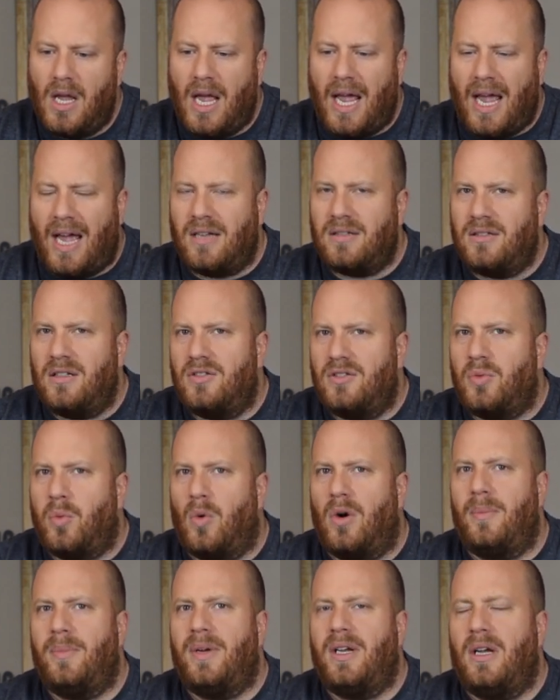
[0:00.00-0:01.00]
As it's
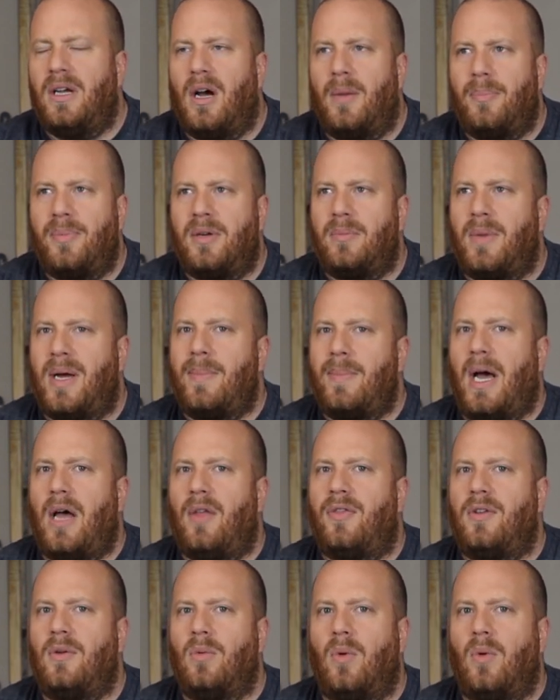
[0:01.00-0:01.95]
warming up in my mouth,